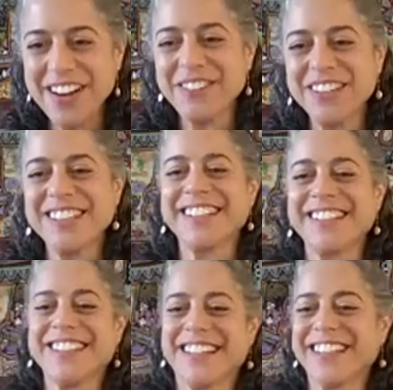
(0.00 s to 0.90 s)

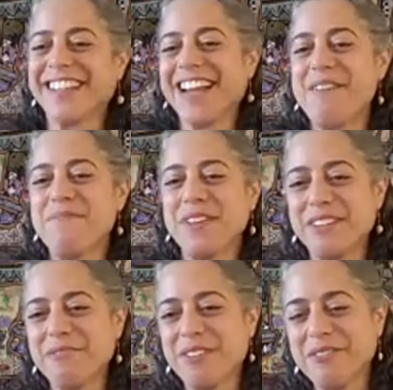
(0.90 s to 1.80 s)
resilience that happened
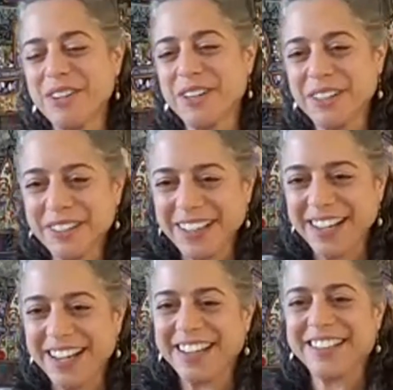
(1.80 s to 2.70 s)
in one of your
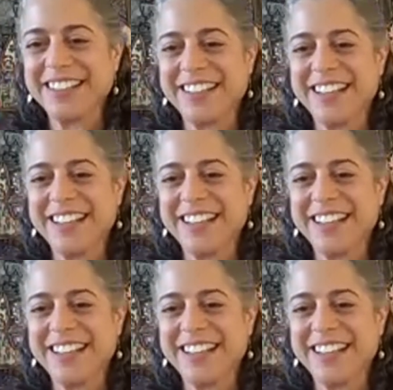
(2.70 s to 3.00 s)
uh,